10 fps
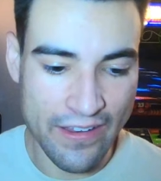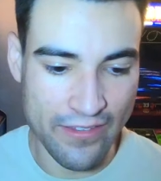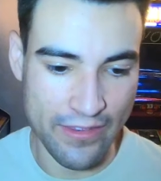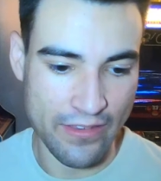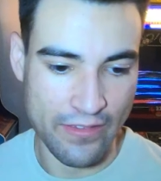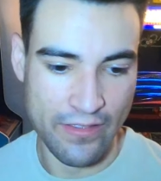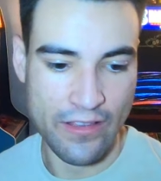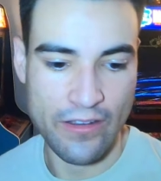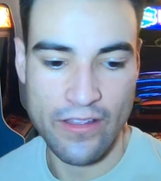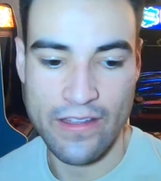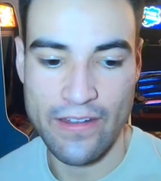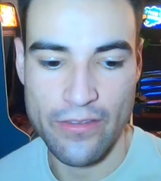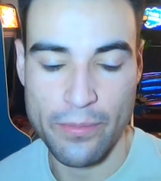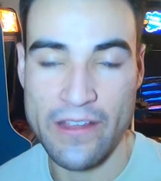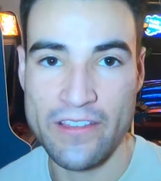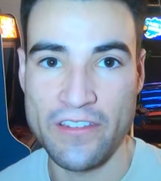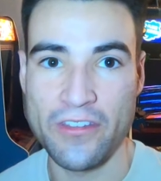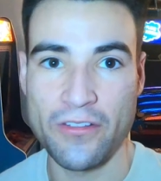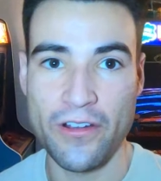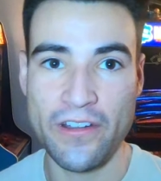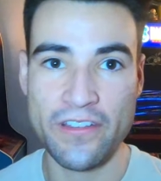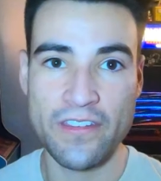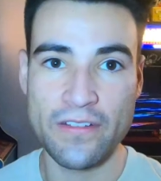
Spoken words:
because there's not enough space in the stores.